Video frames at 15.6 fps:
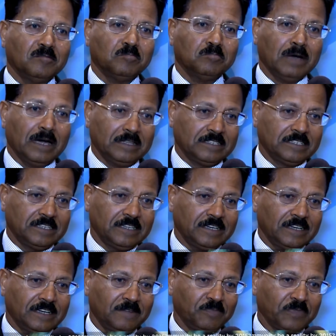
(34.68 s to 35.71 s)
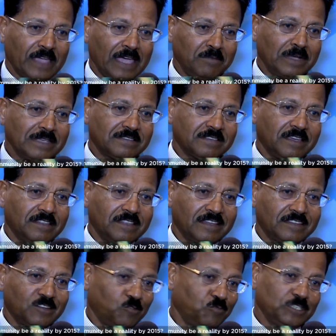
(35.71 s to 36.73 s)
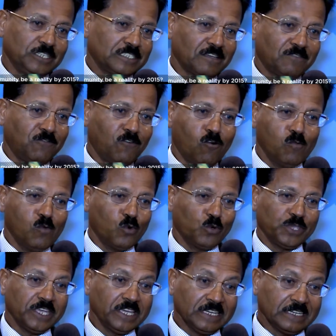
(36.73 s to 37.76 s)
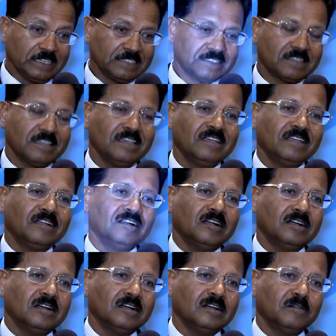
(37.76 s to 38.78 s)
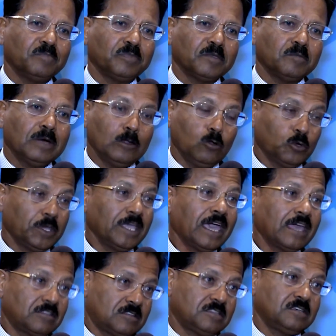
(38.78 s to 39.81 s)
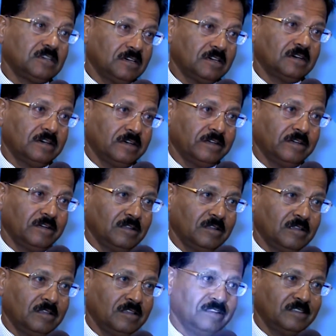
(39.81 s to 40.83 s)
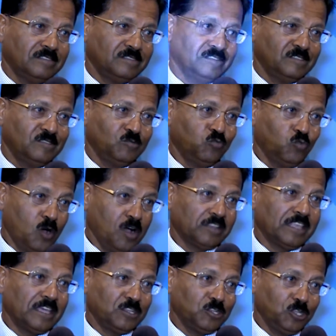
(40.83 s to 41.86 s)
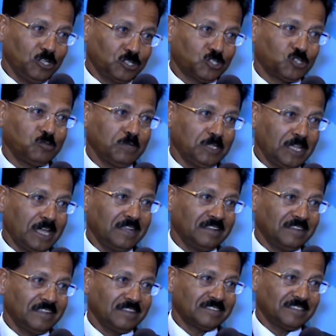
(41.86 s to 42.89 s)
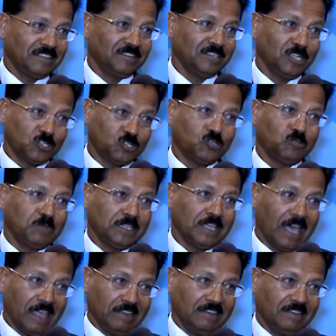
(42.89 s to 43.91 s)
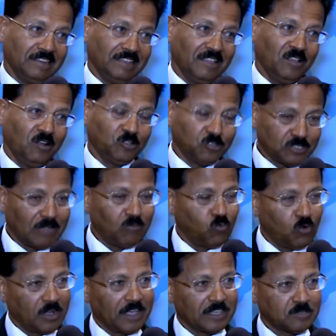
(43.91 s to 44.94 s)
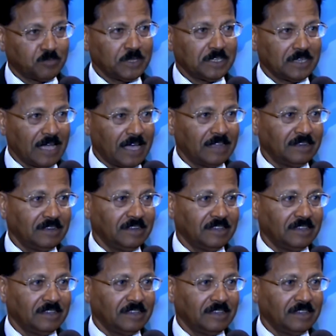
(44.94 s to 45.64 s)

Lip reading: But I must say that, you know, we just have 4 more years, but looking at the work that needs to be done, that still needs to be done, although some work has been done,